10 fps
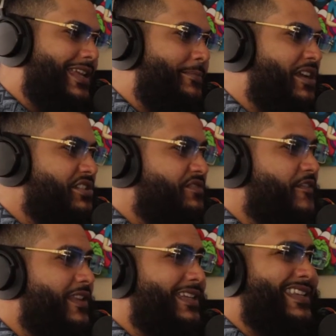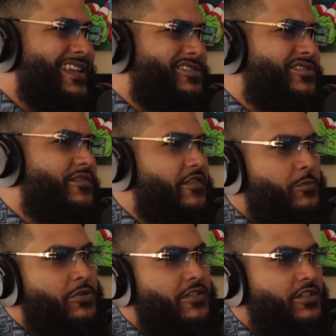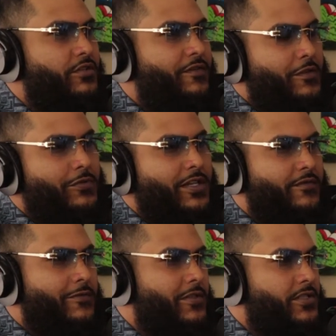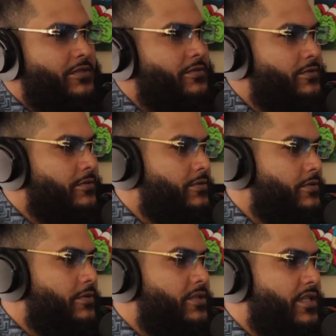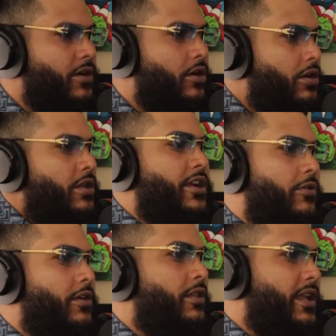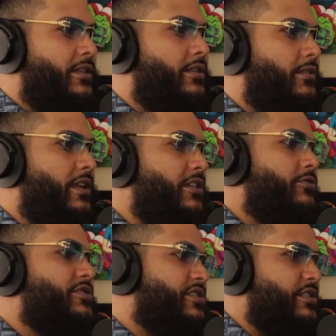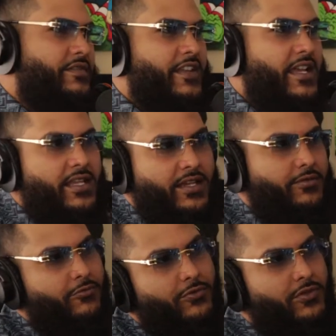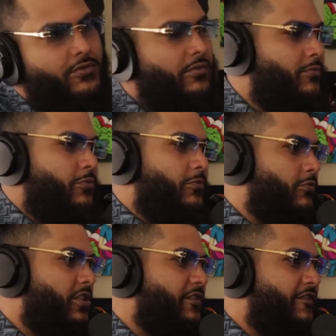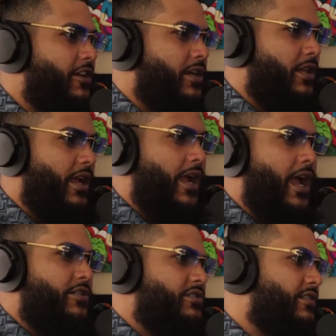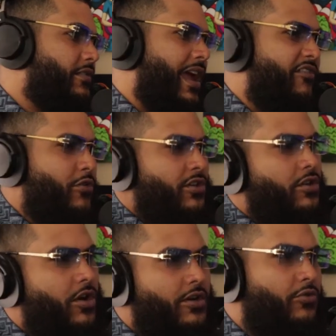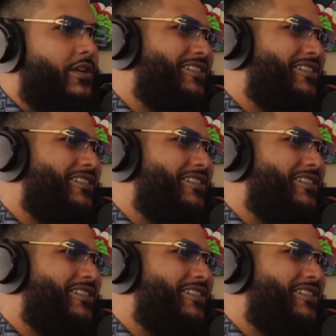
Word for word: They might just feel like they deserve it more than you for whatever reason. Mm, yeah. It's like, oh, like, like they don't deserve that. Like, what the fuck? Like, I deserve it. I've worked harder.